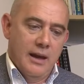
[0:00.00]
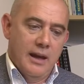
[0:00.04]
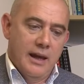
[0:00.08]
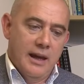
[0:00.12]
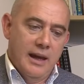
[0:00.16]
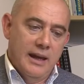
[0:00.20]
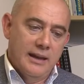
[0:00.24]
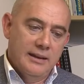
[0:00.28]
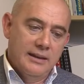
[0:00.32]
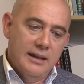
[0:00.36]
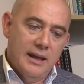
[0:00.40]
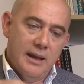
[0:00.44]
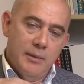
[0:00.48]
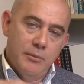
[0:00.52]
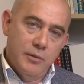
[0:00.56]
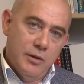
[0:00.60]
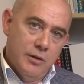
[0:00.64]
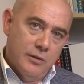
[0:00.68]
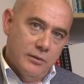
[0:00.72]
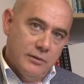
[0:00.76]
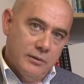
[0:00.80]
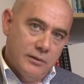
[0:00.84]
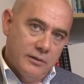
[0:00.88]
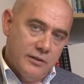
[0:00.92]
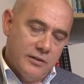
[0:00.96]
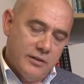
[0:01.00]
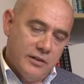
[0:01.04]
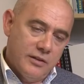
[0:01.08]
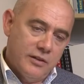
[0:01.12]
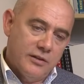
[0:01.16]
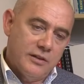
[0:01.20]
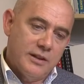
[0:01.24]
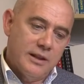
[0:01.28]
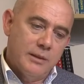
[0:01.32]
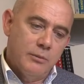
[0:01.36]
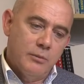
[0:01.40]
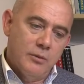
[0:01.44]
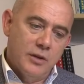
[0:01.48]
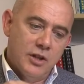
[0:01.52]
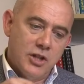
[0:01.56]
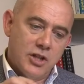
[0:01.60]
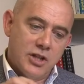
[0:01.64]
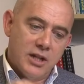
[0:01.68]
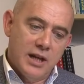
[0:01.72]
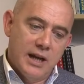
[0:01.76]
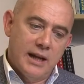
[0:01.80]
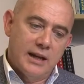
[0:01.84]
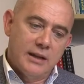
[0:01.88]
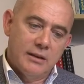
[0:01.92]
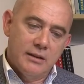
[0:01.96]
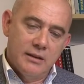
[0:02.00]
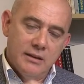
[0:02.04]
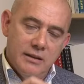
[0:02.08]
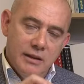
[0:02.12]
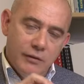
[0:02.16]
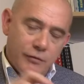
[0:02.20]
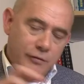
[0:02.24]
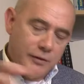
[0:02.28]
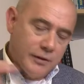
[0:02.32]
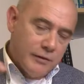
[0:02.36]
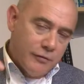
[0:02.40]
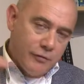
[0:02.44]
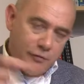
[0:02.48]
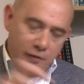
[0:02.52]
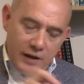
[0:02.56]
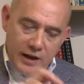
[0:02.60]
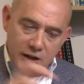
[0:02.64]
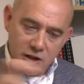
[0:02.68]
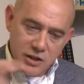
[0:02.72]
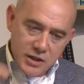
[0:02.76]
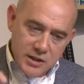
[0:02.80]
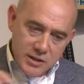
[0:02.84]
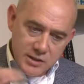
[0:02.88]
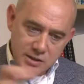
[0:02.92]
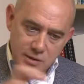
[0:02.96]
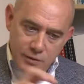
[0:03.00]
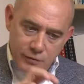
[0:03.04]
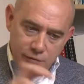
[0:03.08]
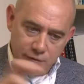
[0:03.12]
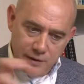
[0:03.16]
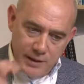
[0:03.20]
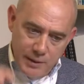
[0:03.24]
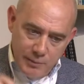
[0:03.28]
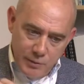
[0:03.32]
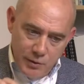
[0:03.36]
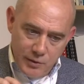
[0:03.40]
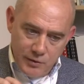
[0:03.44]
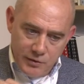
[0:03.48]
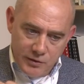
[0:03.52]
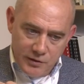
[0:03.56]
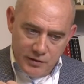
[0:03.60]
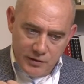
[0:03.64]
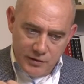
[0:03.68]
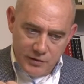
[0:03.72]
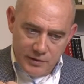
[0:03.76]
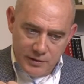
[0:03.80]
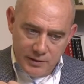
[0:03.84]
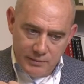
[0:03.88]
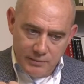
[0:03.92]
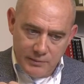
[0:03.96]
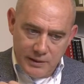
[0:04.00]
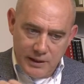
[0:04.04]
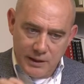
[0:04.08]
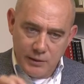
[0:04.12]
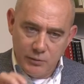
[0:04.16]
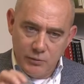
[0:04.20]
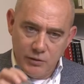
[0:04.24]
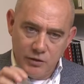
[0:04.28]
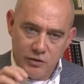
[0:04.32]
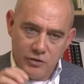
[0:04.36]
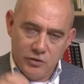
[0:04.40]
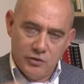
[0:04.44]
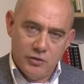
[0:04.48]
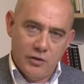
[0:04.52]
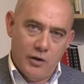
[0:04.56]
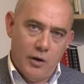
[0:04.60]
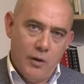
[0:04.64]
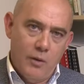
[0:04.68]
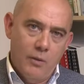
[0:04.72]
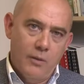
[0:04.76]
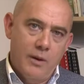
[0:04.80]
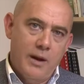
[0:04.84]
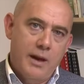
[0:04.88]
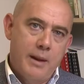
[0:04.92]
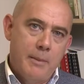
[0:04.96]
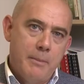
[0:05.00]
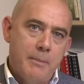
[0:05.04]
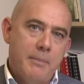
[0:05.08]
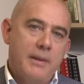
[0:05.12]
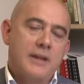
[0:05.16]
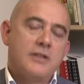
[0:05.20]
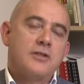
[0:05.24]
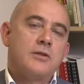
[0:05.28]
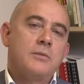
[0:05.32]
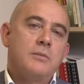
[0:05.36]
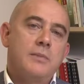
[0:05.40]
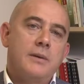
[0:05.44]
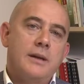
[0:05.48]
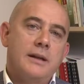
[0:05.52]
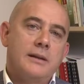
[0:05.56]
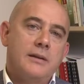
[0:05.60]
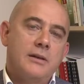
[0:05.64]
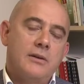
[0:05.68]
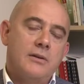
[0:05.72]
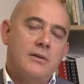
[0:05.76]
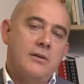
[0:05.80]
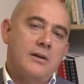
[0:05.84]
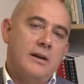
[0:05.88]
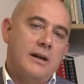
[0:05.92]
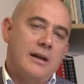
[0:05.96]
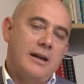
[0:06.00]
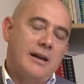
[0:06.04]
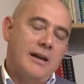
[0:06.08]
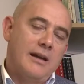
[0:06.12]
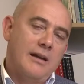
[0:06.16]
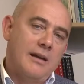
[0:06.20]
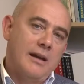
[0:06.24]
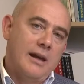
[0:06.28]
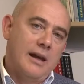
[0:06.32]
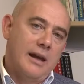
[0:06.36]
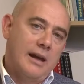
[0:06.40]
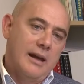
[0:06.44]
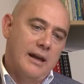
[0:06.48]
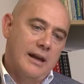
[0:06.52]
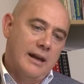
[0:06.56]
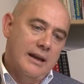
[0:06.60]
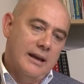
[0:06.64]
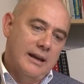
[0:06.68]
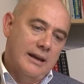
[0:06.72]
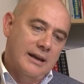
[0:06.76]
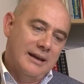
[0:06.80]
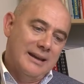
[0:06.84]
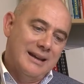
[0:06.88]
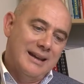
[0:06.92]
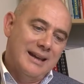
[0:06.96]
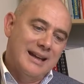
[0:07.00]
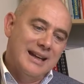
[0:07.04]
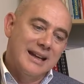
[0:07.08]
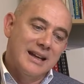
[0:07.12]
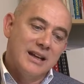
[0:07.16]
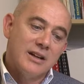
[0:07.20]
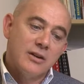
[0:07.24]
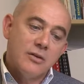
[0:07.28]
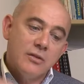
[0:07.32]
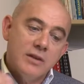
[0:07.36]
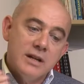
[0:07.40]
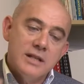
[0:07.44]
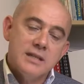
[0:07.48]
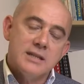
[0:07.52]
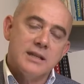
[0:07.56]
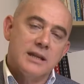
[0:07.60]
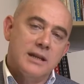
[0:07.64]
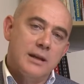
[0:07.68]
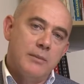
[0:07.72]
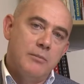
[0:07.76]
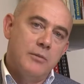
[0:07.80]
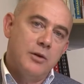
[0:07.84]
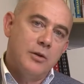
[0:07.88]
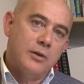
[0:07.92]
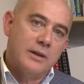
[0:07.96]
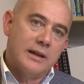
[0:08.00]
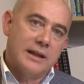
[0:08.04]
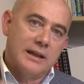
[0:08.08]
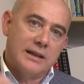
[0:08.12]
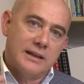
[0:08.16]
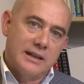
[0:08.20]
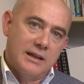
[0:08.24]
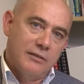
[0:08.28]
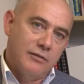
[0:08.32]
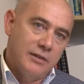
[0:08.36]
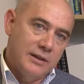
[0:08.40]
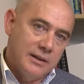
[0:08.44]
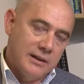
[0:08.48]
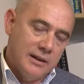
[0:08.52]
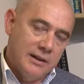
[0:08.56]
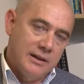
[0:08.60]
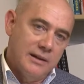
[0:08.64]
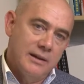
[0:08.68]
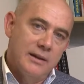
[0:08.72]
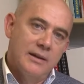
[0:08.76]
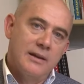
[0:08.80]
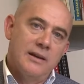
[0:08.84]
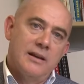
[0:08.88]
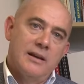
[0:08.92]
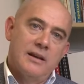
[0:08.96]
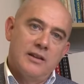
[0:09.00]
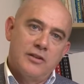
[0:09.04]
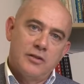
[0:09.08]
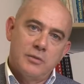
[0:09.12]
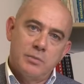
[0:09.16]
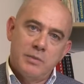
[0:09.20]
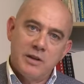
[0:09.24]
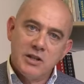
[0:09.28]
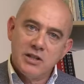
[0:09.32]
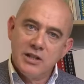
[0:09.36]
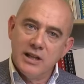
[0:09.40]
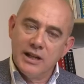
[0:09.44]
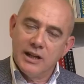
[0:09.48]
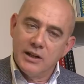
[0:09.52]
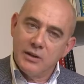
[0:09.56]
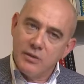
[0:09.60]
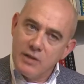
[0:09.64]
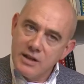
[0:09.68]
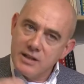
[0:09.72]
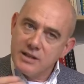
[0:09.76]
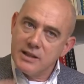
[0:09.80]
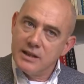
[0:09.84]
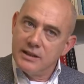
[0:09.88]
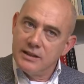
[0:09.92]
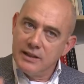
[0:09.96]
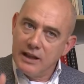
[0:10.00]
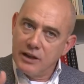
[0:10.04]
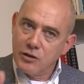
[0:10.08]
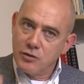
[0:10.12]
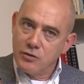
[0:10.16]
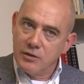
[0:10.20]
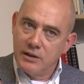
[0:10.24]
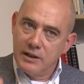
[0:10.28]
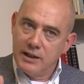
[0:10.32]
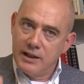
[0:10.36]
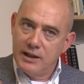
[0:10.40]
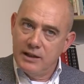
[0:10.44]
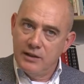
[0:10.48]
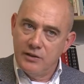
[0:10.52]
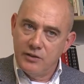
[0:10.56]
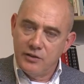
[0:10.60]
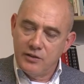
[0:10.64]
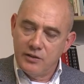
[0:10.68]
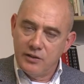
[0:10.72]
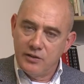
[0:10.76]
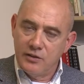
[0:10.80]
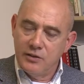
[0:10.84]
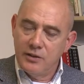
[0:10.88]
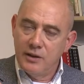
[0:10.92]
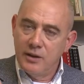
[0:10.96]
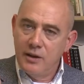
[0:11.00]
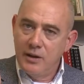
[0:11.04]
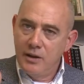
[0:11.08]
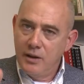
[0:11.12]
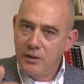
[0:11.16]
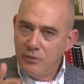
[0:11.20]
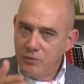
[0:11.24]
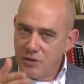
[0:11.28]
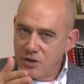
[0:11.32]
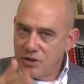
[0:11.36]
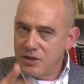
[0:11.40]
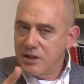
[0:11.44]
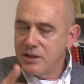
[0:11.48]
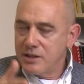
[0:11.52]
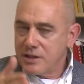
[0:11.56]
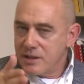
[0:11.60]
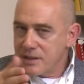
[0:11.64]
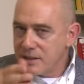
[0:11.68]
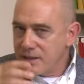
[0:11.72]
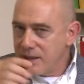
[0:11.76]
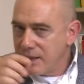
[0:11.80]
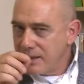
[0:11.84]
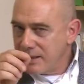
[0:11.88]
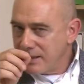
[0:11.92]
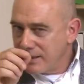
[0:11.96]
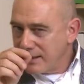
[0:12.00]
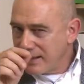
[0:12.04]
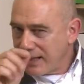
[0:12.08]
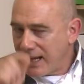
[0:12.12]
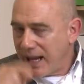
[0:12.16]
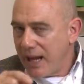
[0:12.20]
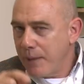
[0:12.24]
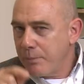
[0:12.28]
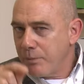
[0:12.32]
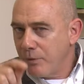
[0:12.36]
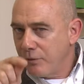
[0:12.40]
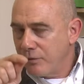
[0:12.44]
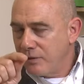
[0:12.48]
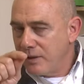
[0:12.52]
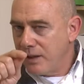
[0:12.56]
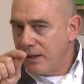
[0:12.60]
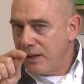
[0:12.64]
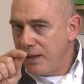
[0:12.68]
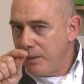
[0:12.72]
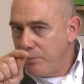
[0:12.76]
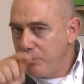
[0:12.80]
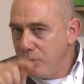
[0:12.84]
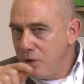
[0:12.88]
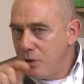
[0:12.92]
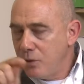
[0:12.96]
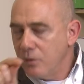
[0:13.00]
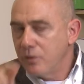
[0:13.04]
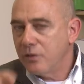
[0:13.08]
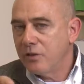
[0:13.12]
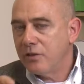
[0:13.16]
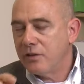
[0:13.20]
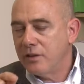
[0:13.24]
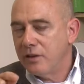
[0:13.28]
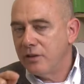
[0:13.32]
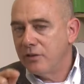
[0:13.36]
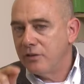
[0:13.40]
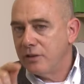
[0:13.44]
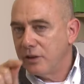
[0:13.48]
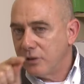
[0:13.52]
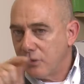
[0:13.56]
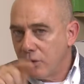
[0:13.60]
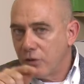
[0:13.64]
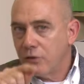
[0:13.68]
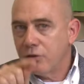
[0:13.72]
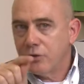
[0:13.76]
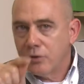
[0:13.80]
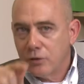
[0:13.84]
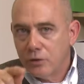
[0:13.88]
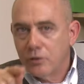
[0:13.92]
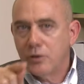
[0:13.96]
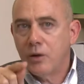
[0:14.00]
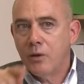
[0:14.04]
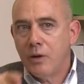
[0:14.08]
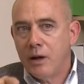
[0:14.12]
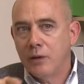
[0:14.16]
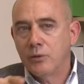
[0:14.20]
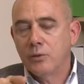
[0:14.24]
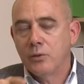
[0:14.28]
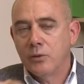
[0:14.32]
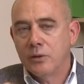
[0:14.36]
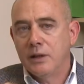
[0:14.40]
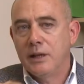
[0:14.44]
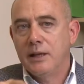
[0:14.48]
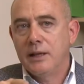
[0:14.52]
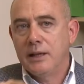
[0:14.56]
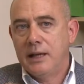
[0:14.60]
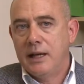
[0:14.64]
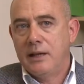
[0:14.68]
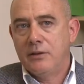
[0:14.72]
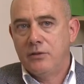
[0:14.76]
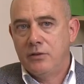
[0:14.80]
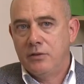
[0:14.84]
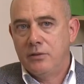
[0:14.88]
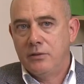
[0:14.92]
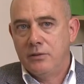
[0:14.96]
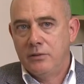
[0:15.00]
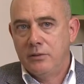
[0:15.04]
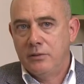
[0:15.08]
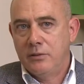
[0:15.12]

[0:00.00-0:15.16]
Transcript: In the immune system, we checked different functions of the immune system and we show a much better increase in immune activity, especially increase in natural killer cells, which this is the type of the immune cells that also know how to kill cancer.